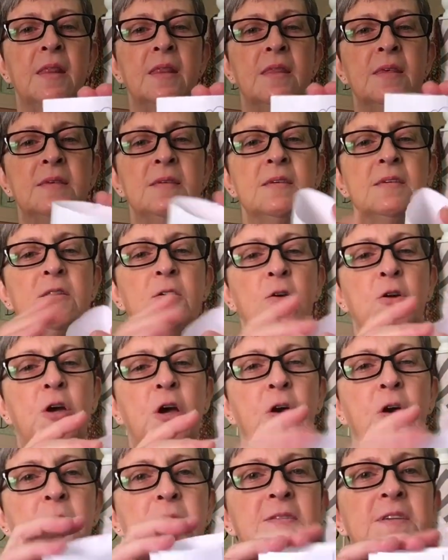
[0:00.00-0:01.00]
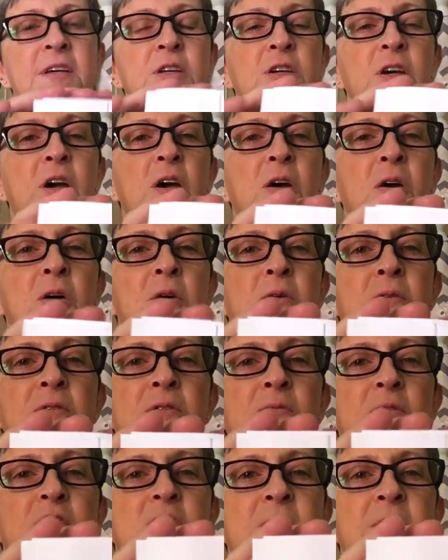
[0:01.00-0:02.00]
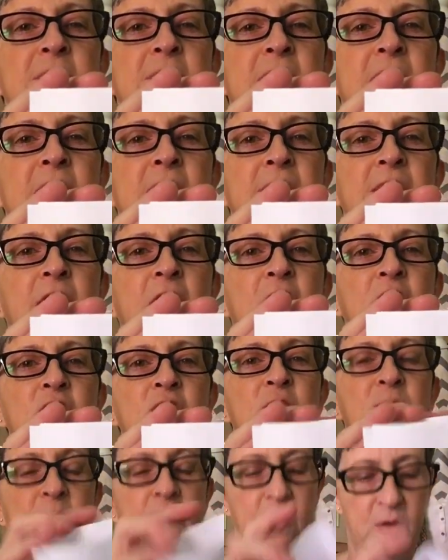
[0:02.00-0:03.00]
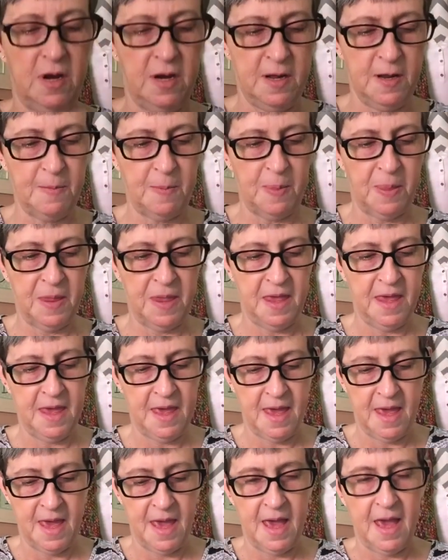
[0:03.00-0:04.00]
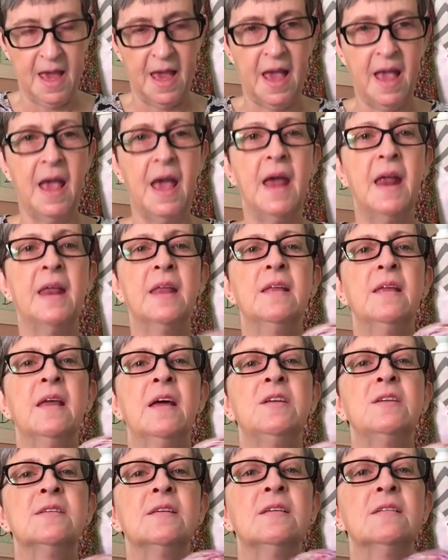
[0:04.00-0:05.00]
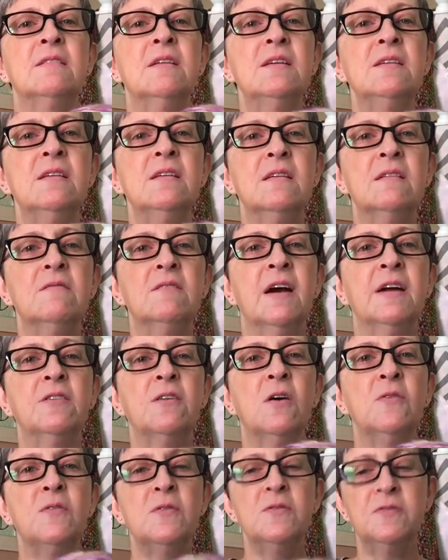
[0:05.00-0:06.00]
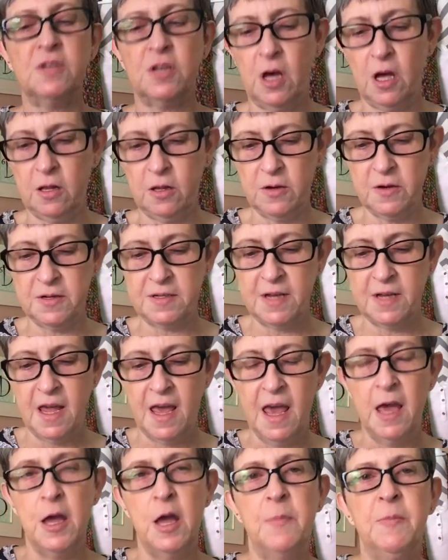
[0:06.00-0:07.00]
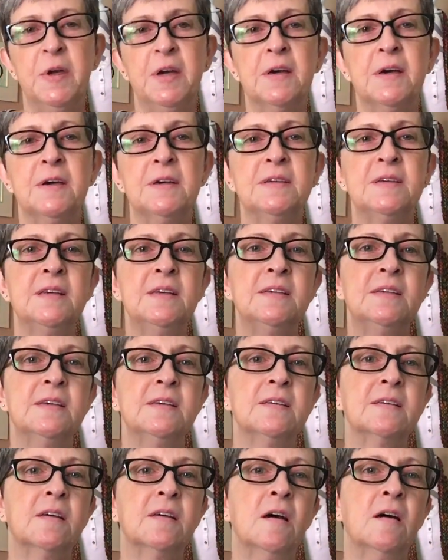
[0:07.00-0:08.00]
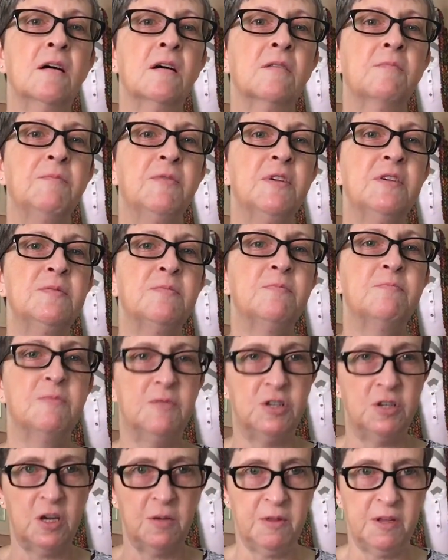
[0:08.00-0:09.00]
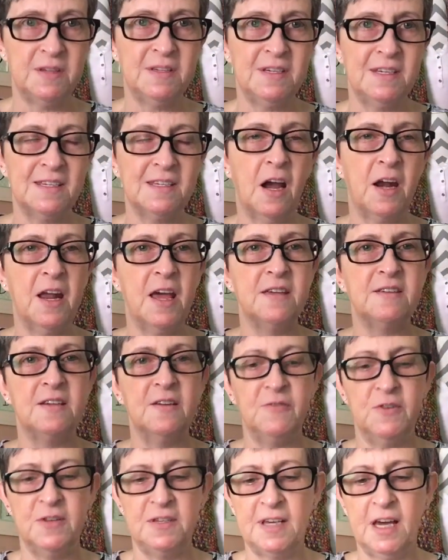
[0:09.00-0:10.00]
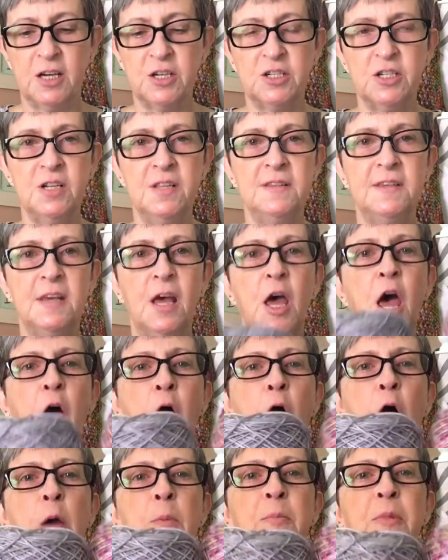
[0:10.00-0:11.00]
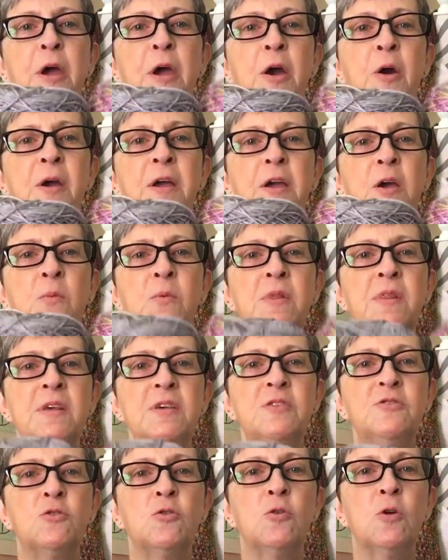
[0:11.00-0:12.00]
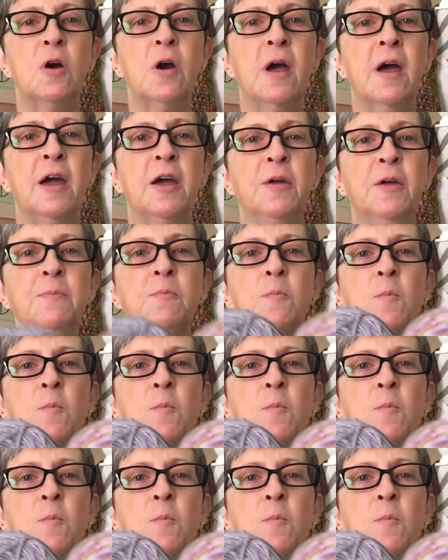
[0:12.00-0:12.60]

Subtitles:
This is their Cozy Toes, which means it has cashmere in it. And I just liked all those colors. And because this is this design has different sections, I'm pairing it with this gray.